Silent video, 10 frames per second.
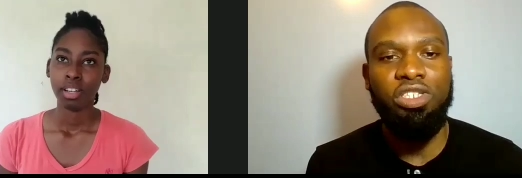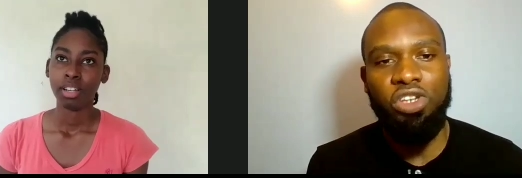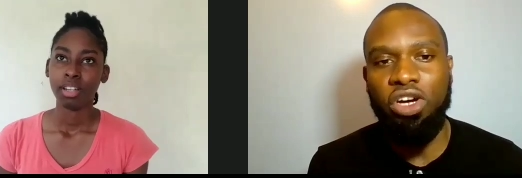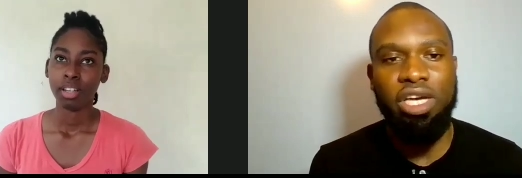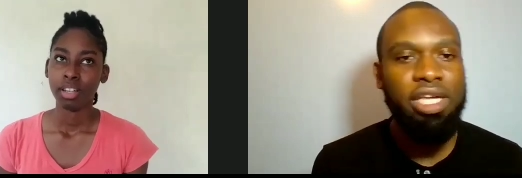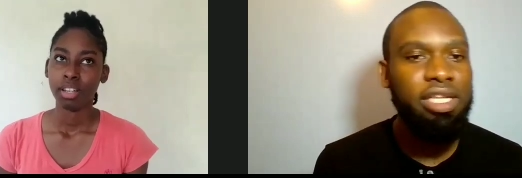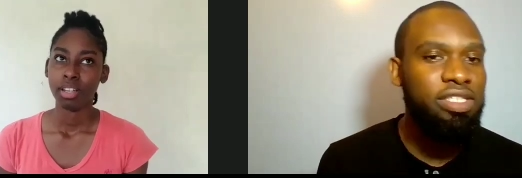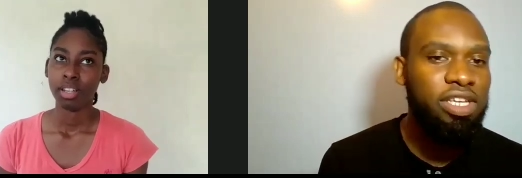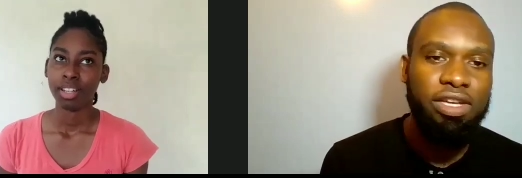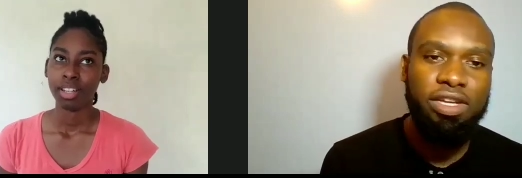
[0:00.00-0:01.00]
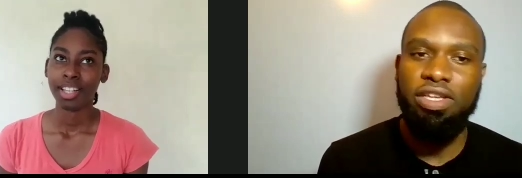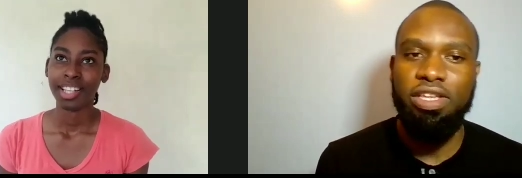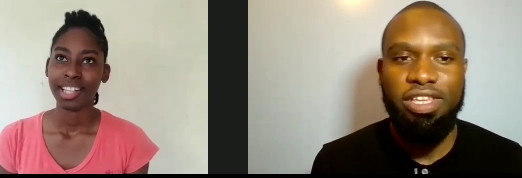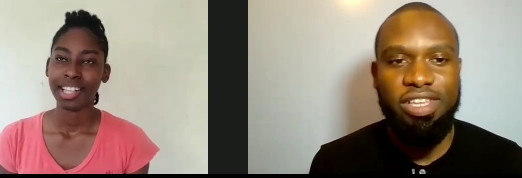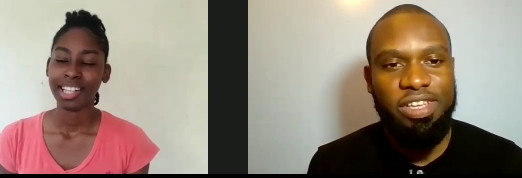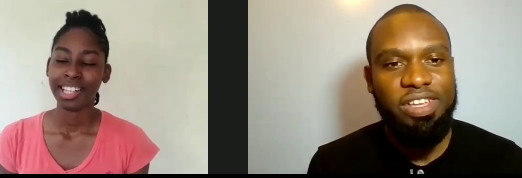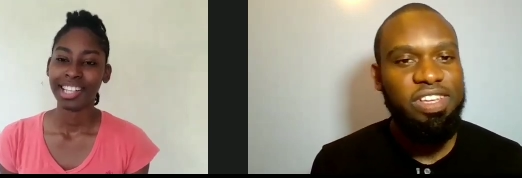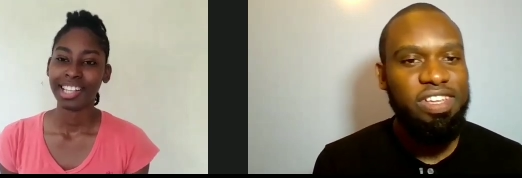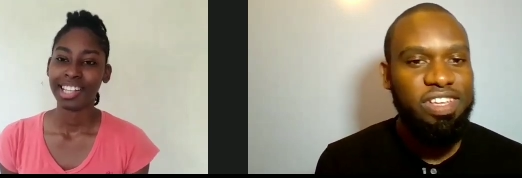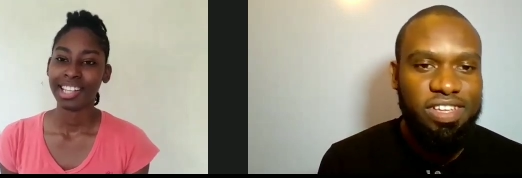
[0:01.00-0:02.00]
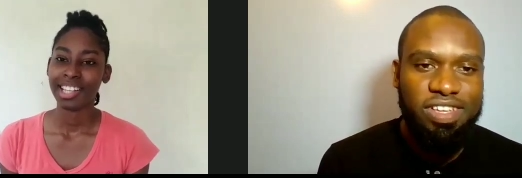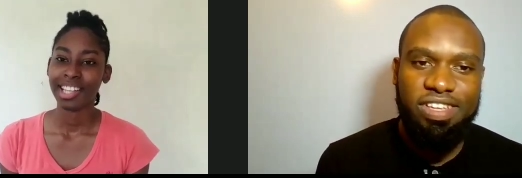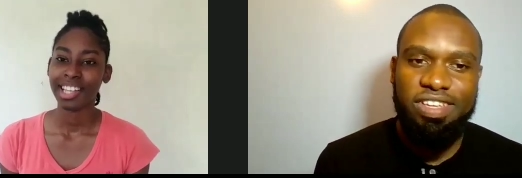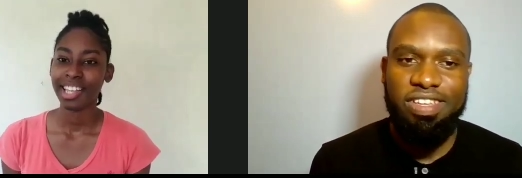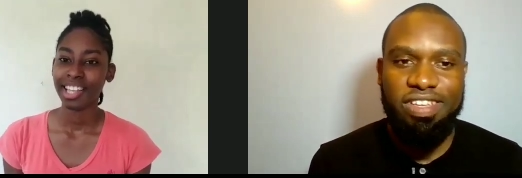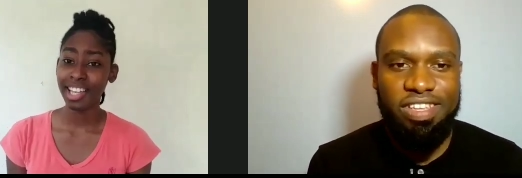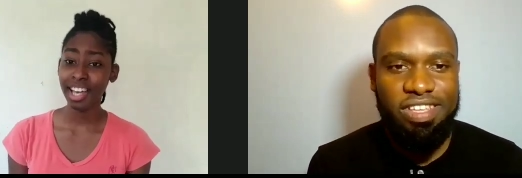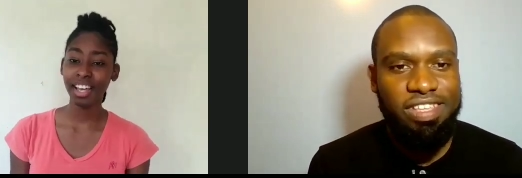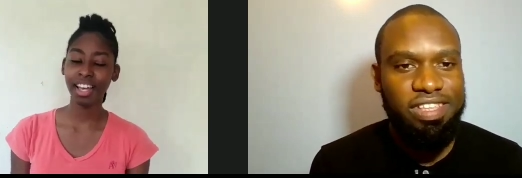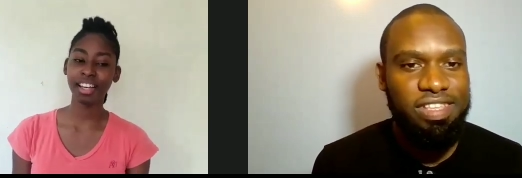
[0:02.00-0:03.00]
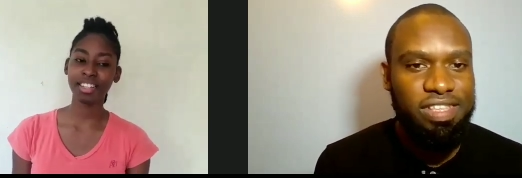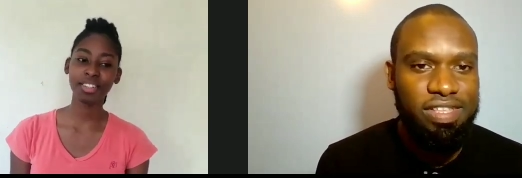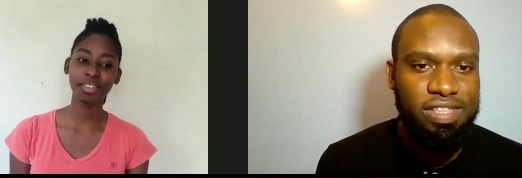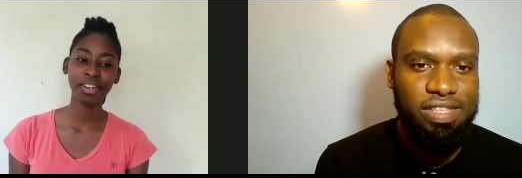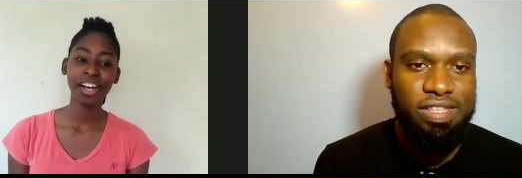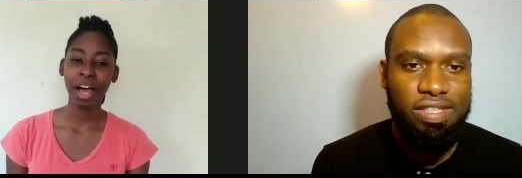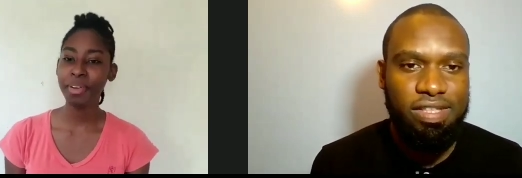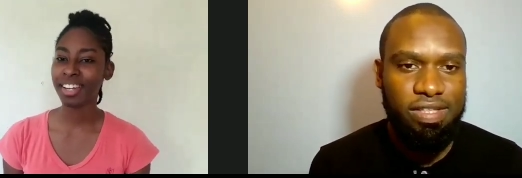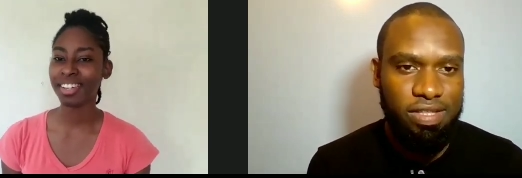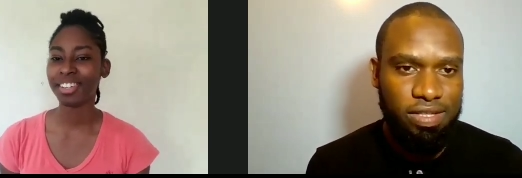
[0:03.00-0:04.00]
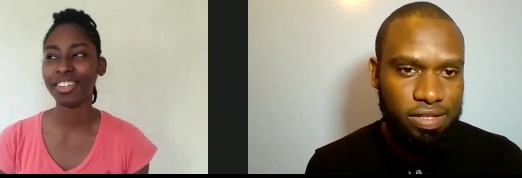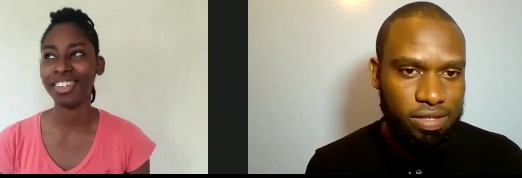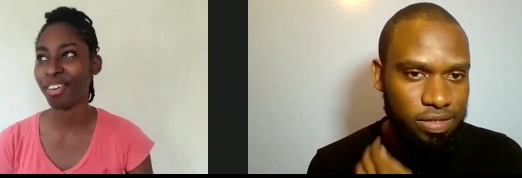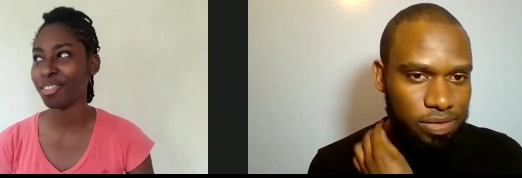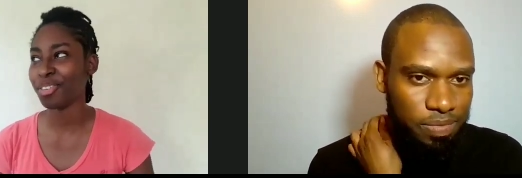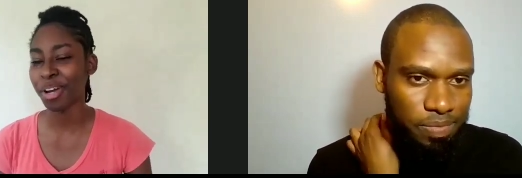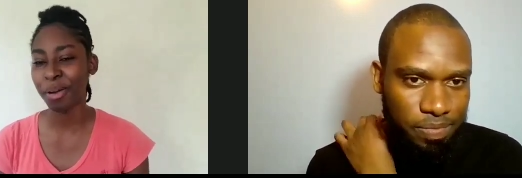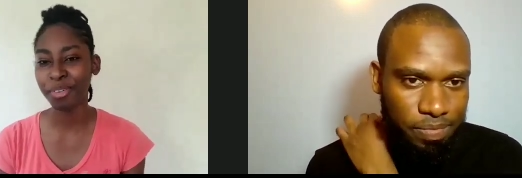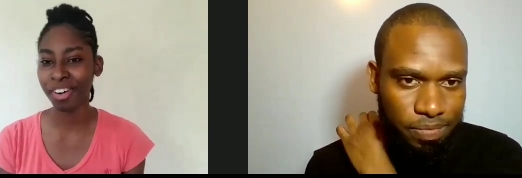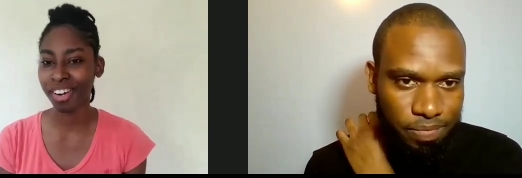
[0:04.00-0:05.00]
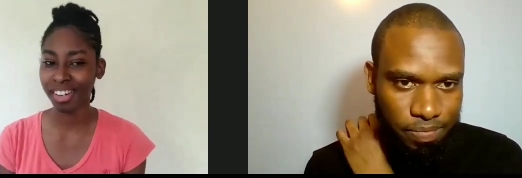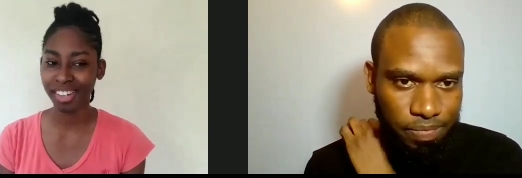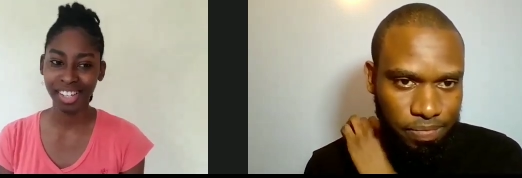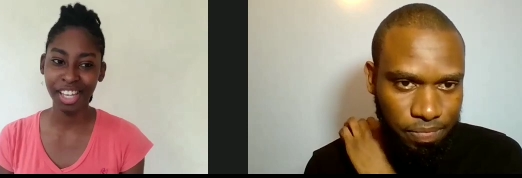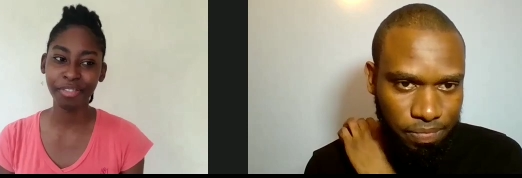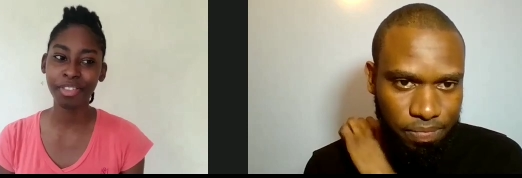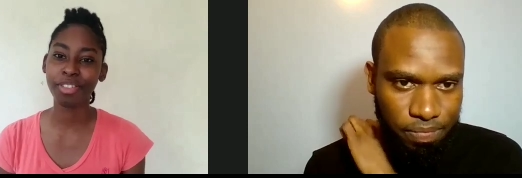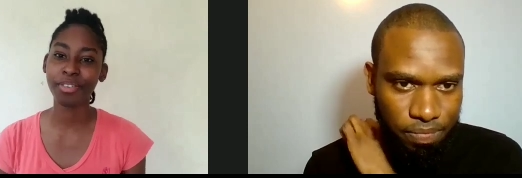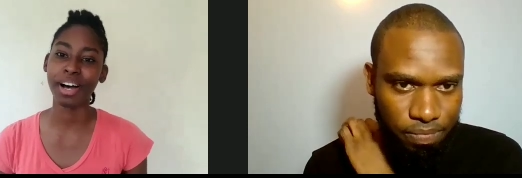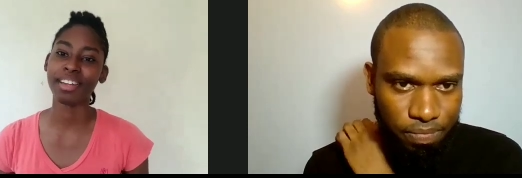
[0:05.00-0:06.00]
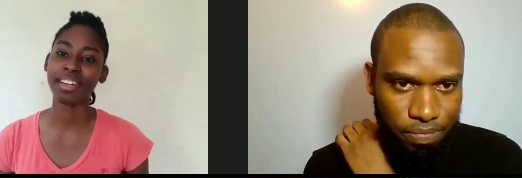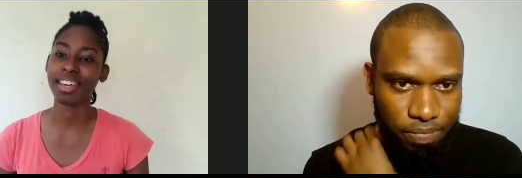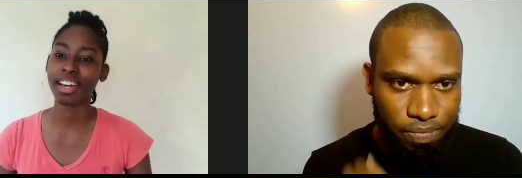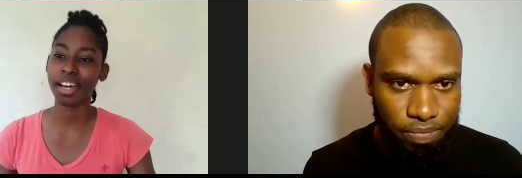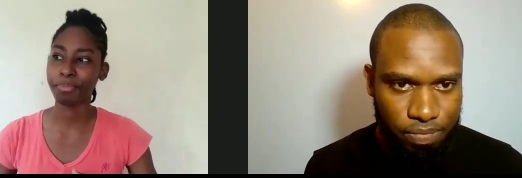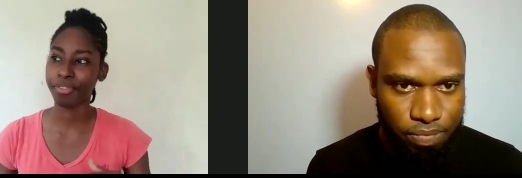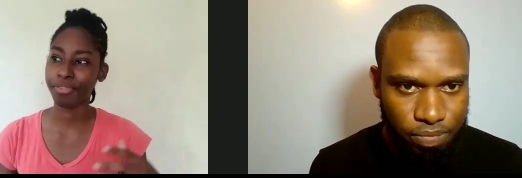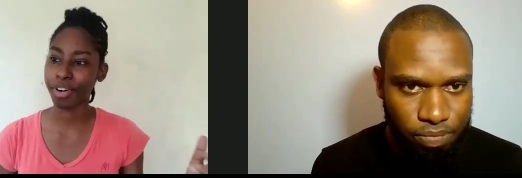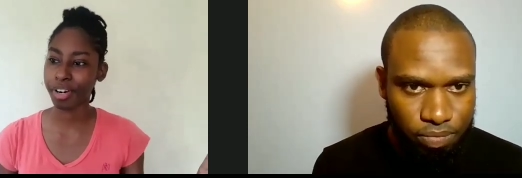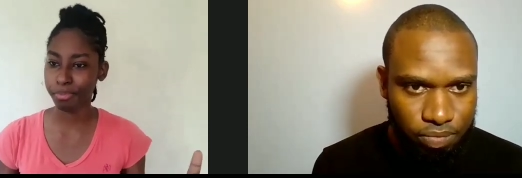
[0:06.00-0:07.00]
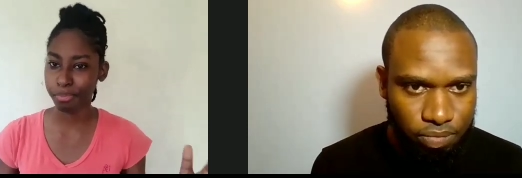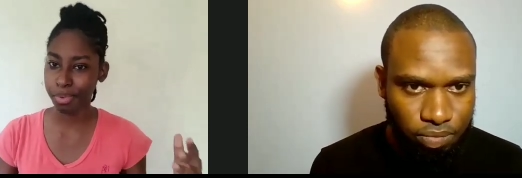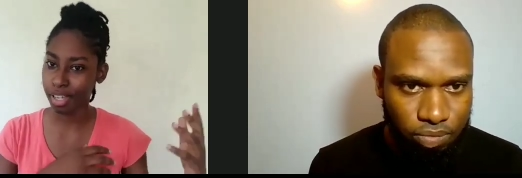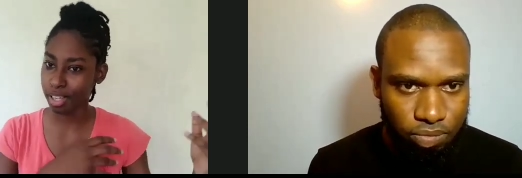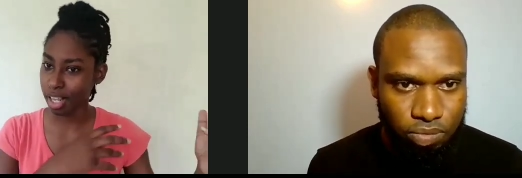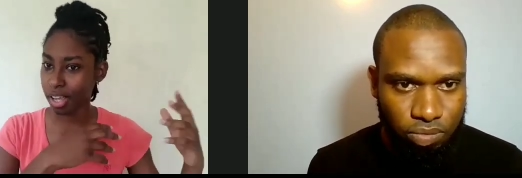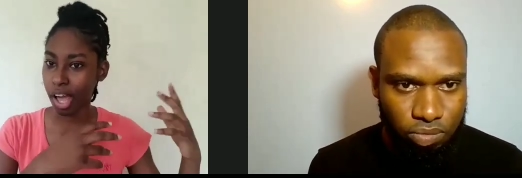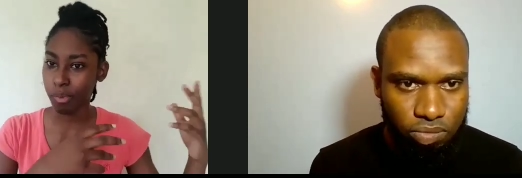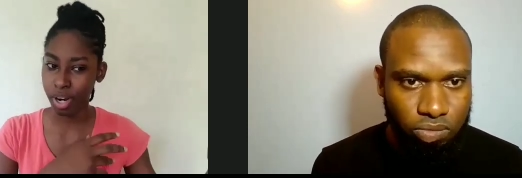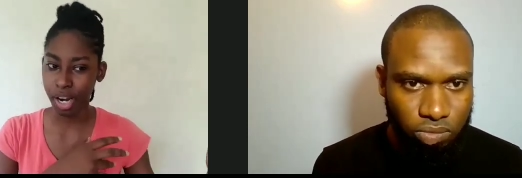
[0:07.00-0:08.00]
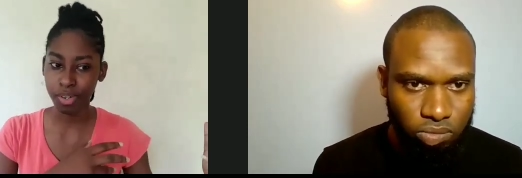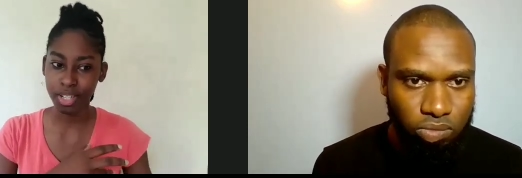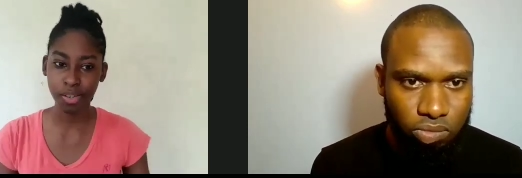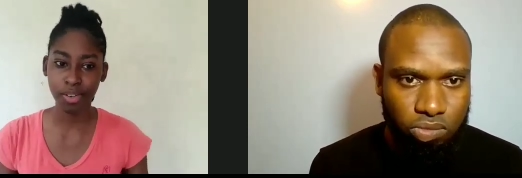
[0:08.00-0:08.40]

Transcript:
Speaker 1: you enjoy it? Is it?
Speaker 2: Yeah. So I mean, no, don't get me wrong. Even though I think I prefer being like when I was at